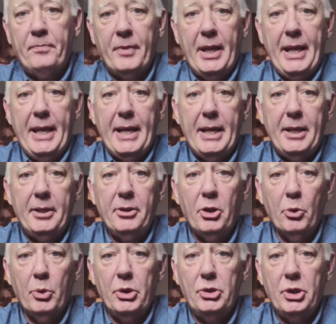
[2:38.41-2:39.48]
and the
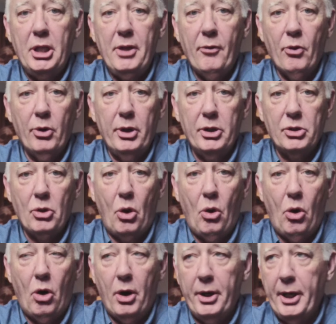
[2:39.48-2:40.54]
receiver is
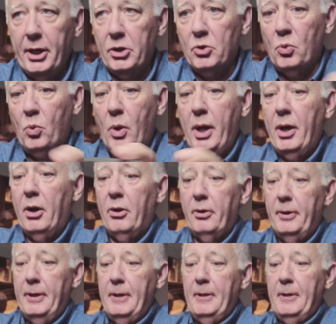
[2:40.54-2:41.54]
on as well.